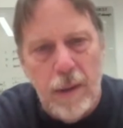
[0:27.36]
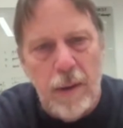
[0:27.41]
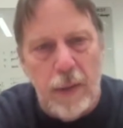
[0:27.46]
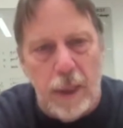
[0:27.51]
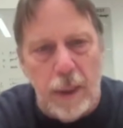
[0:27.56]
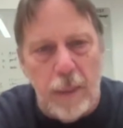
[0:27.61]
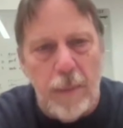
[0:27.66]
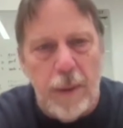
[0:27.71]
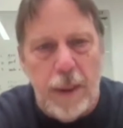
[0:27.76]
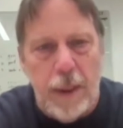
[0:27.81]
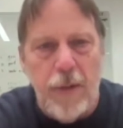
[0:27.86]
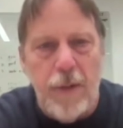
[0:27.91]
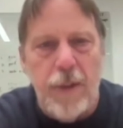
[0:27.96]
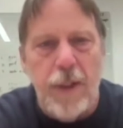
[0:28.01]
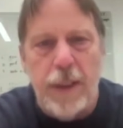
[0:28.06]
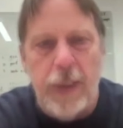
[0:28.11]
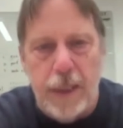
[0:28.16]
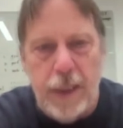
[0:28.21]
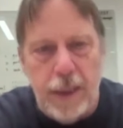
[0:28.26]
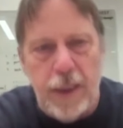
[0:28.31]
Like, because
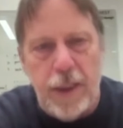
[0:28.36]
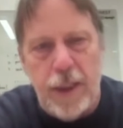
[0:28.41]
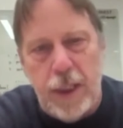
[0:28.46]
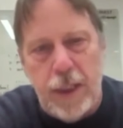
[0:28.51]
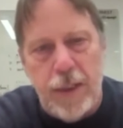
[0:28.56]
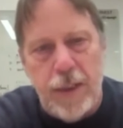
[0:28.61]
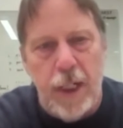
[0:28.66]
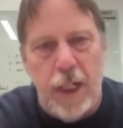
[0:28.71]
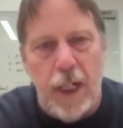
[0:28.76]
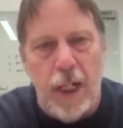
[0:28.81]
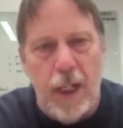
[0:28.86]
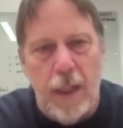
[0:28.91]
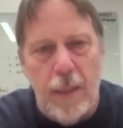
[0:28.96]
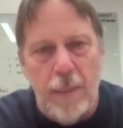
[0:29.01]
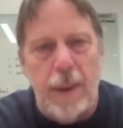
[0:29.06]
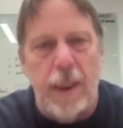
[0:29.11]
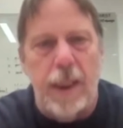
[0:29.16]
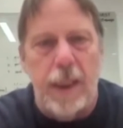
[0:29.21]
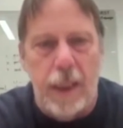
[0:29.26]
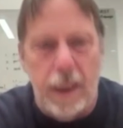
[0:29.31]
I did a shit job
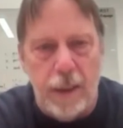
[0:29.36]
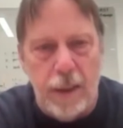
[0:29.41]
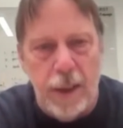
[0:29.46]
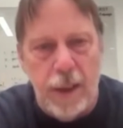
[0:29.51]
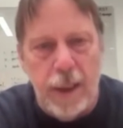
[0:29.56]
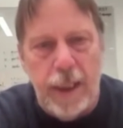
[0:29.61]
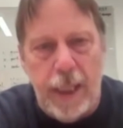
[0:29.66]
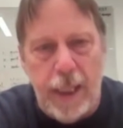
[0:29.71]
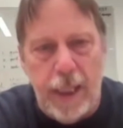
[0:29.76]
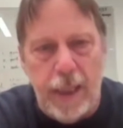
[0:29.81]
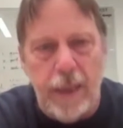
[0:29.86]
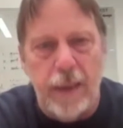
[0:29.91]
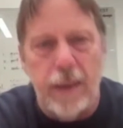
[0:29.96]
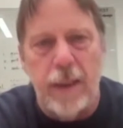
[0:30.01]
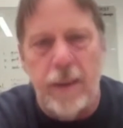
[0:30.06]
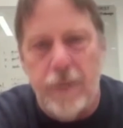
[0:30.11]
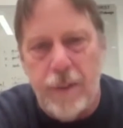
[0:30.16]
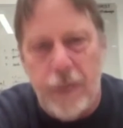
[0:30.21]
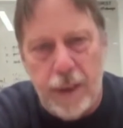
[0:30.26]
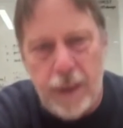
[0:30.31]
and I got good at it and
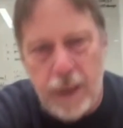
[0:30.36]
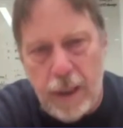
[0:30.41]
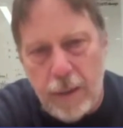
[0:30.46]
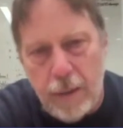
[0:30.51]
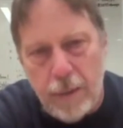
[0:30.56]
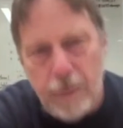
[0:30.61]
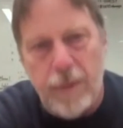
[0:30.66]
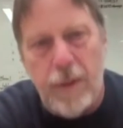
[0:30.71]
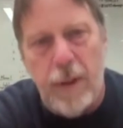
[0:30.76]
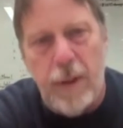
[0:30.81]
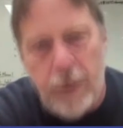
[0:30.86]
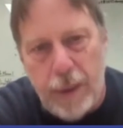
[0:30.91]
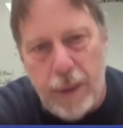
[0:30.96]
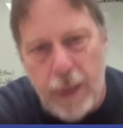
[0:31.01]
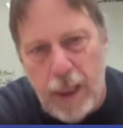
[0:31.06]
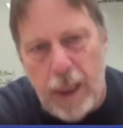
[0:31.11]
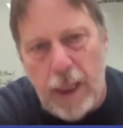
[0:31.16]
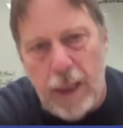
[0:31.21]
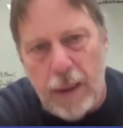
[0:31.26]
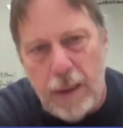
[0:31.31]
I figured out what's going
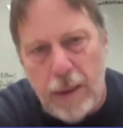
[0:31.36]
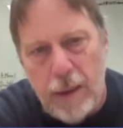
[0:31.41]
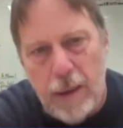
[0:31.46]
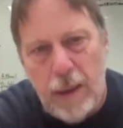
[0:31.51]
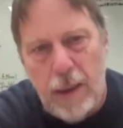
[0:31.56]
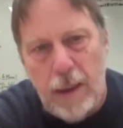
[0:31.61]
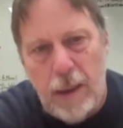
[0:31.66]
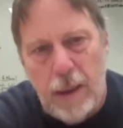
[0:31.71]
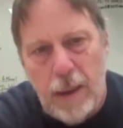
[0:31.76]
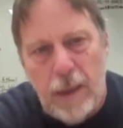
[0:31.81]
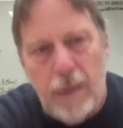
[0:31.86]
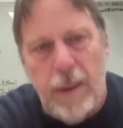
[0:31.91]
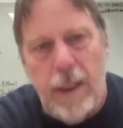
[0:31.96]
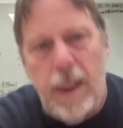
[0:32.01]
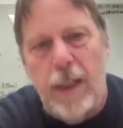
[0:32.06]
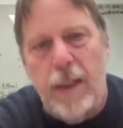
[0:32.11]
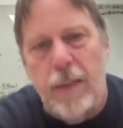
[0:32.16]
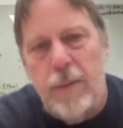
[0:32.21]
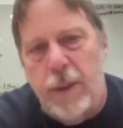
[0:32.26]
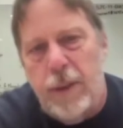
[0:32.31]
on,
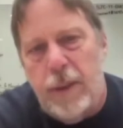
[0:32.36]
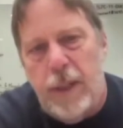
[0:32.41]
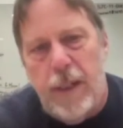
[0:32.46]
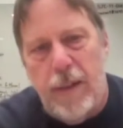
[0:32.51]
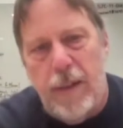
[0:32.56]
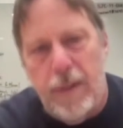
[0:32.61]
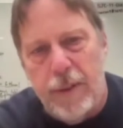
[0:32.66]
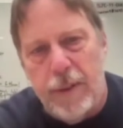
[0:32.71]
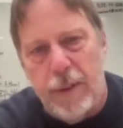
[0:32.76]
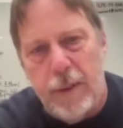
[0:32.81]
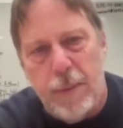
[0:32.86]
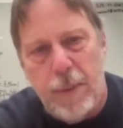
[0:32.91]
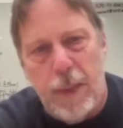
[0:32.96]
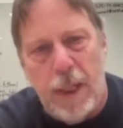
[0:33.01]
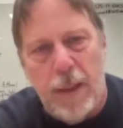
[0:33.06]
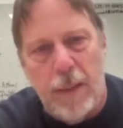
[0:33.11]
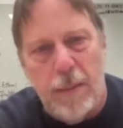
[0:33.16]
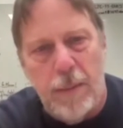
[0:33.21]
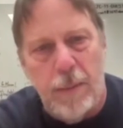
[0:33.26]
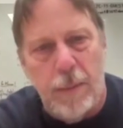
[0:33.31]
then we were having this
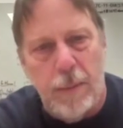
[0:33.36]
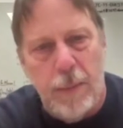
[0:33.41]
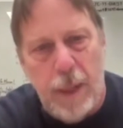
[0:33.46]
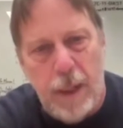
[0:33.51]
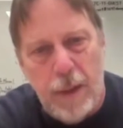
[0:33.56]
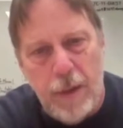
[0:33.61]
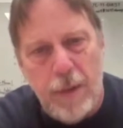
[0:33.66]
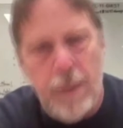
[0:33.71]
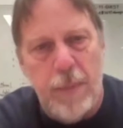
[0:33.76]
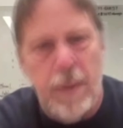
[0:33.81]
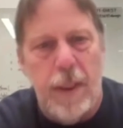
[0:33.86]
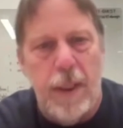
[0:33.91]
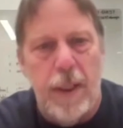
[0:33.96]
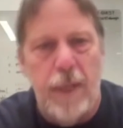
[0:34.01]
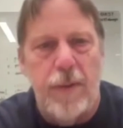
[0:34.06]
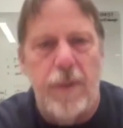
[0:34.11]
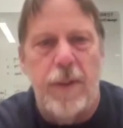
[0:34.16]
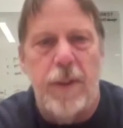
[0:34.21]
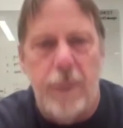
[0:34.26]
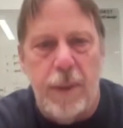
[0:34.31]
problem with power
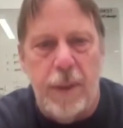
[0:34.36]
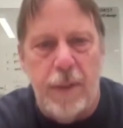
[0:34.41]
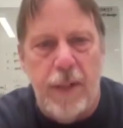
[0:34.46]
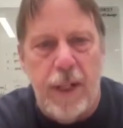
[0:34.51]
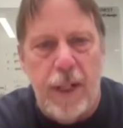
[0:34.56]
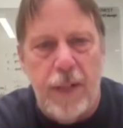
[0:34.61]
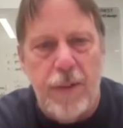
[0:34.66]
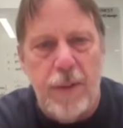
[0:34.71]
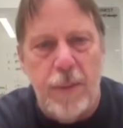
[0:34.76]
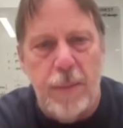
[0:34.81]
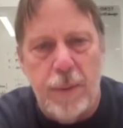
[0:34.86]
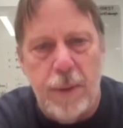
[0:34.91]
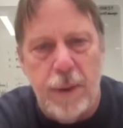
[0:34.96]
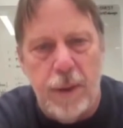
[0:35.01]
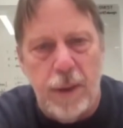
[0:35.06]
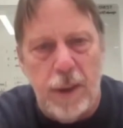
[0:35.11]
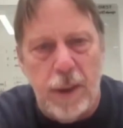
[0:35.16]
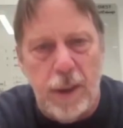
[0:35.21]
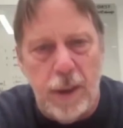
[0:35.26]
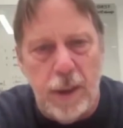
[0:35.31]
supplies in the big fax
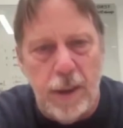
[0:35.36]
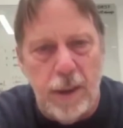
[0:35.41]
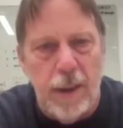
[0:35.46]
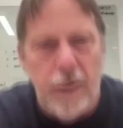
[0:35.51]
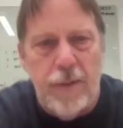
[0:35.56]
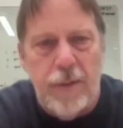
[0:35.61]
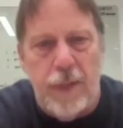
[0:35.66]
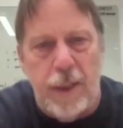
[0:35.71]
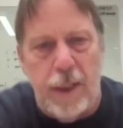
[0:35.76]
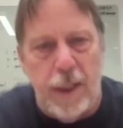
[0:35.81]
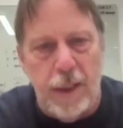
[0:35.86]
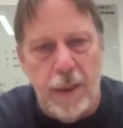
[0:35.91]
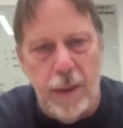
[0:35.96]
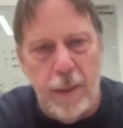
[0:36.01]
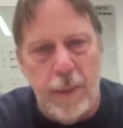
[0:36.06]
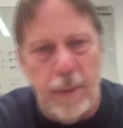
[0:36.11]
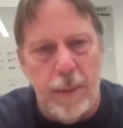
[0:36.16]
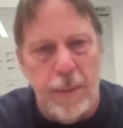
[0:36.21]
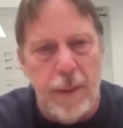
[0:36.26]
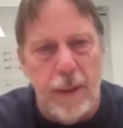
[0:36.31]
computer, and I was like, I know
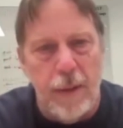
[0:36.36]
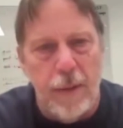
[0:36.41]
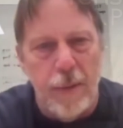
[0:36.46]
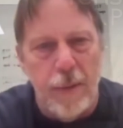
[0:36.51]
about power